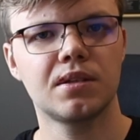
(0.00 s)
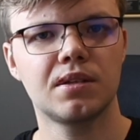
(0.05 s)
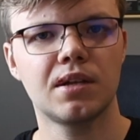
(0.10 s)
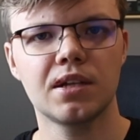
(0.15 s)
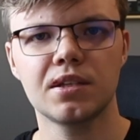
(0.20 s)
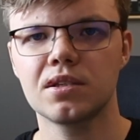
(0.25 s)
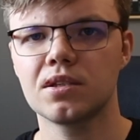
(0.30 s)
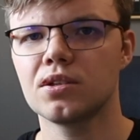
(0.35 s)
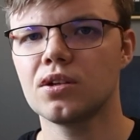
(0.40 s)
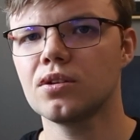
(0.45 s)

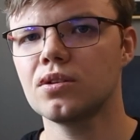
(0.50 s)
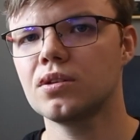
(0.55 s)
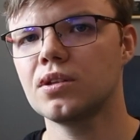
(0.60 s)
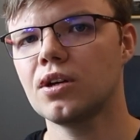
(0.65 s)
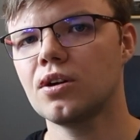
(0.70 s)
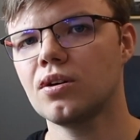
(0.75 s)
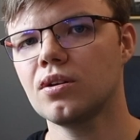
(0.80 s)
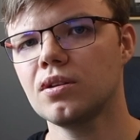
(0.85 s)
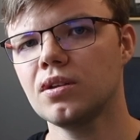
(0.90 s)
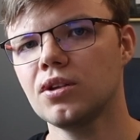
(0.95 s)
that's not
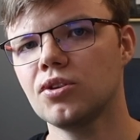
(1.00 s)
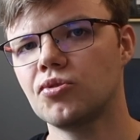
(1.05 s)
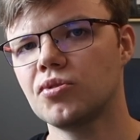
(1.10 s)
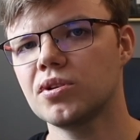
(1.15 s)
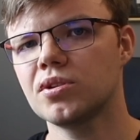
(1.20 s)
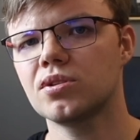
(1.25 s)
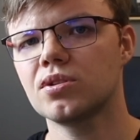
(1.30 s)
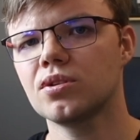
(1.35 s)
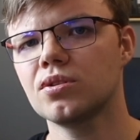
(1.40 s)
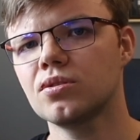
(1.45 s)
the only
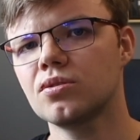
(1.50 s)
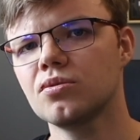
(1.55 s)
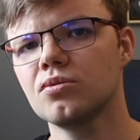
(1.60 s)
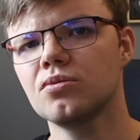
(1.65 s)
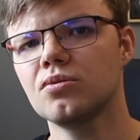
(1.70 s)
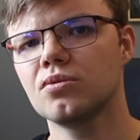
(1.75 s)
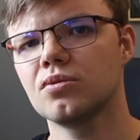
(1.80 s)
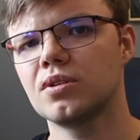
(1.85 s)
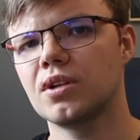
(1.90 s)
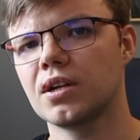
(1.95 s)
reason
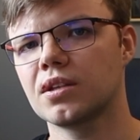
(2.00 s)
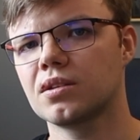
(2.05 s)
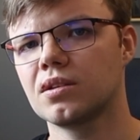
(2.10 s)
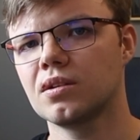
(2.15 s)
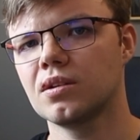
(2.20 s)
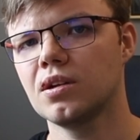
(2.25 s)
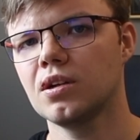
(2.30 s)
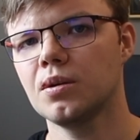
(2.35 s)
to do that.